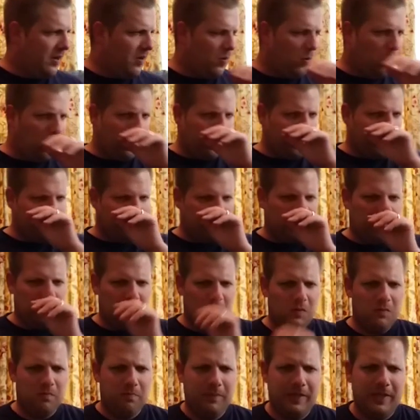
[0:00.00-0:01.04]
according
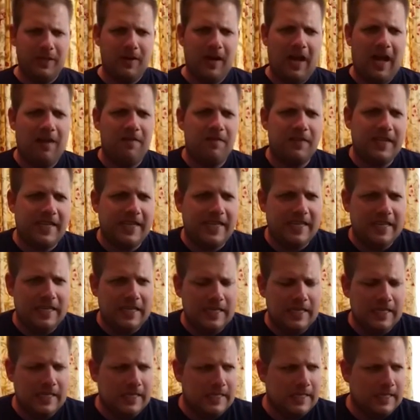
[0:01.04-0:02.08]
to Beer Advocate.